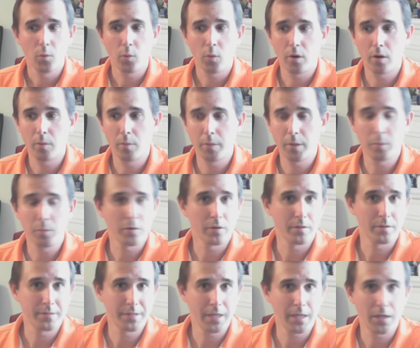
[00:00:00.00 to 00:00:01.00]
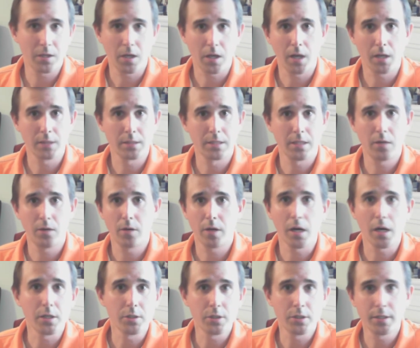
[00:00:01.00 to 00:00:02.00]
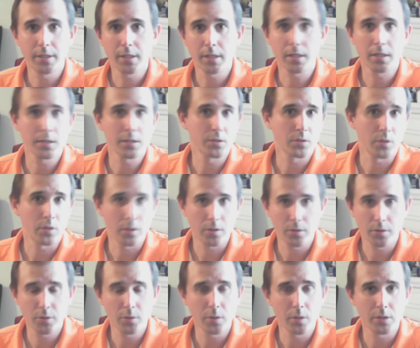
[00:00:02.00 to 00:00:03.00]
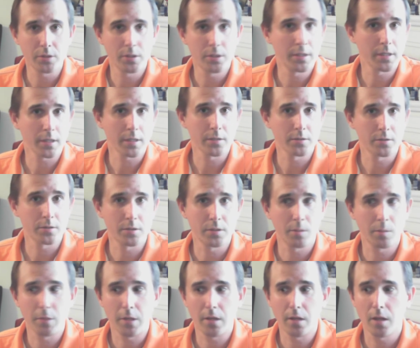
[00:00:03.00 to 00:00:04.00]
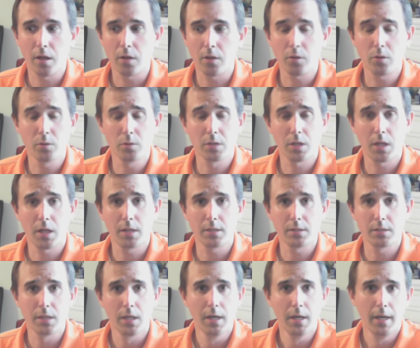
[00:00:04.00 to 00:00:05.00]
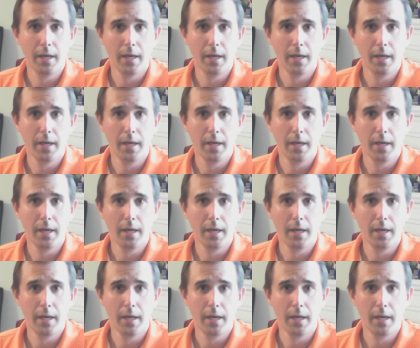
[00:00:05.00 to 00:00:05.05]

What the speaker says: where people have, say, tossed out 100 tickets or 200 tickets or something along those lines,